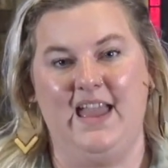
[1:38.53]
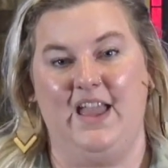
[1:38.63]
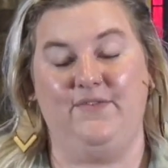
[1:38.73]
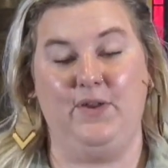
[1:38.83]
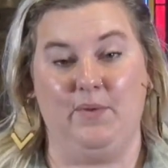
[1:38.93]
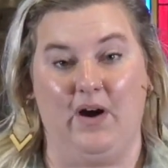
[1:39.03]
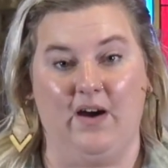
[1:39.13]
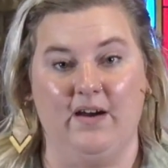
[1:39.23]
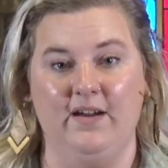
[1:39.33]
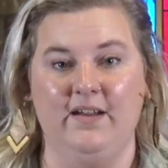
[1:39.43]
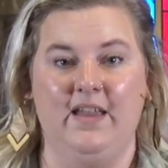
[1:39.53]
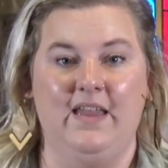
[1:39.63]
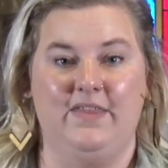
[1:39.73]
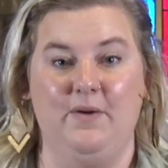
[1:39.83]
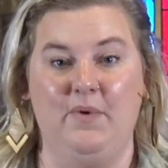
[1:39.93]
If you are,
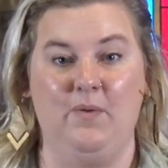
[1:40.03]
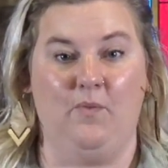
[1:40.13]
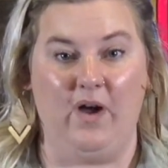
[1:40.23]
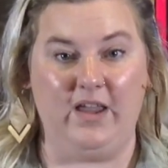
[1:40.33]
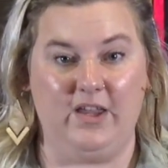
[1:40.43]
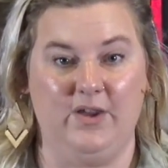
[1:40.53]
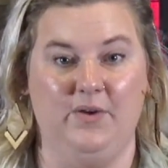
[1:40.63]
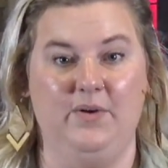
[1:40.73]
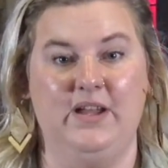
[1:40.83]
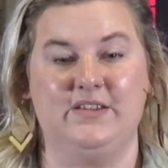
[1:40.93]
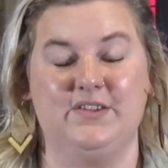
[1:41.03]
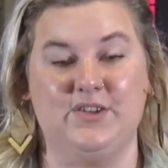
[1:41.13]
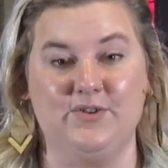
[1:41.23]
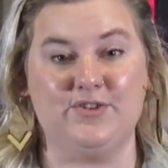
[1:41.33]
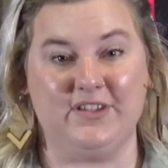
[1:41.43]
then we want you to
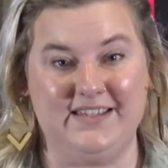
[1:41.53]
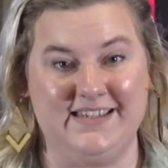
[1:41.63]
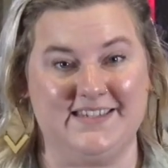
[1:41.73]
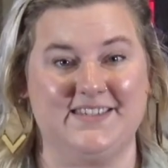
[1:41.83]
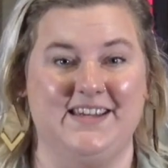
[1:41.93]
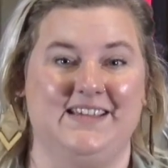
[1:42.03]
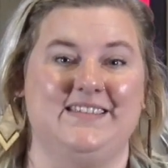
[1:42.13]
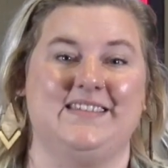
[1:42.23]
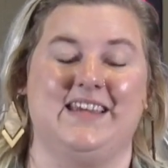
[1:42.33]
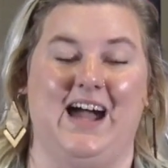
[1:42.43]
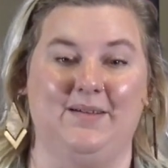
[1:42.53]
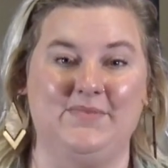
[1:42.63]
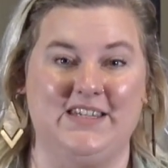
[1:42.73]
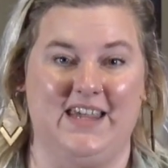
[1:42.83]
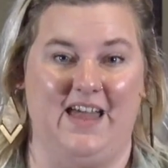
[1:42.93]
socially distance,
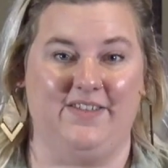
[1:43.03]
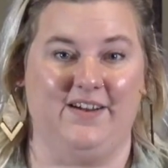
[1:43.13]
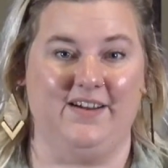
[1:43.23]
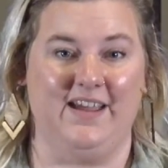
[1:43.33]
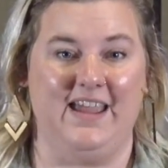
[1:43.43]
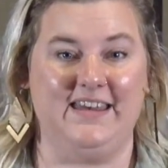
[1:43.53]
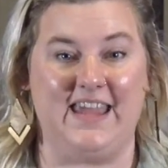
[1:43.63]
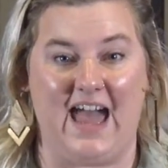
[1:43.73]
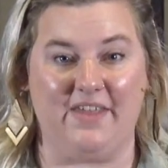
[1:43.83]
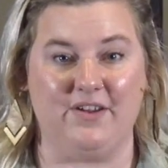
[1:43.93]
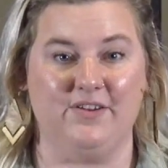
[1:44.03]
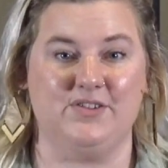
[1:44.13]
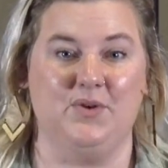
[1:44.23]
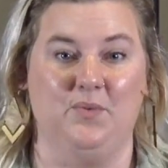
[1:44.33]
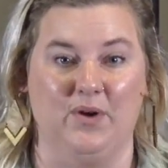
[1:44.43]
come together, and gather
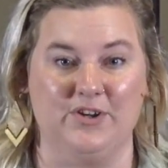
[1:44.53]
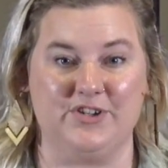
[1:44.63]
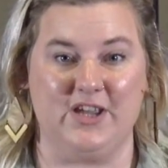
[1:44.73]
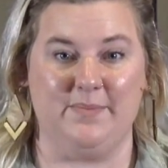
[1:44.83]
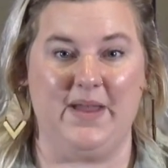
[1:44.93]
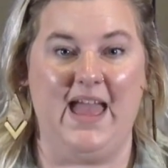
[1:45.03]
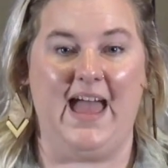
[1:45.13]
to worship